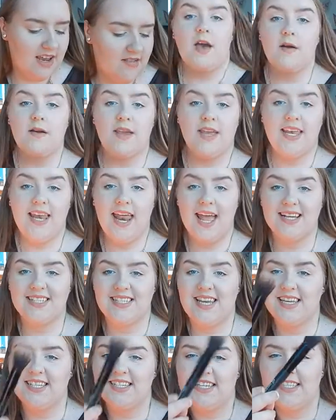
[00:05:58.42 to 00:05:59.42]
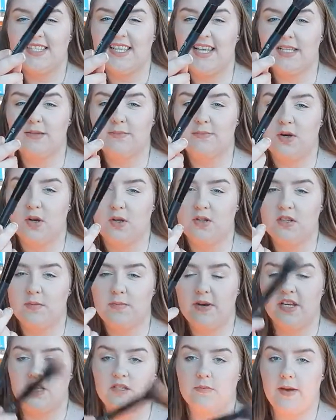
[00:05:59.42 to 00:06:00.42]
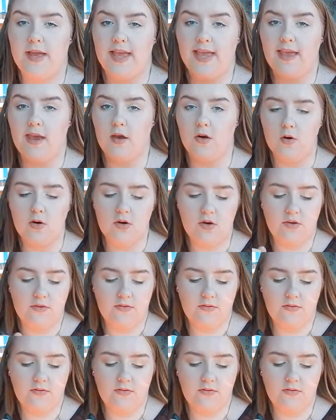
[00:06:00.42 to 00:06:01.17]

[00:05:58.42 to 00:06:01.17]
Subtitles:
Okay, next is just this bronzer brush by e.l.f.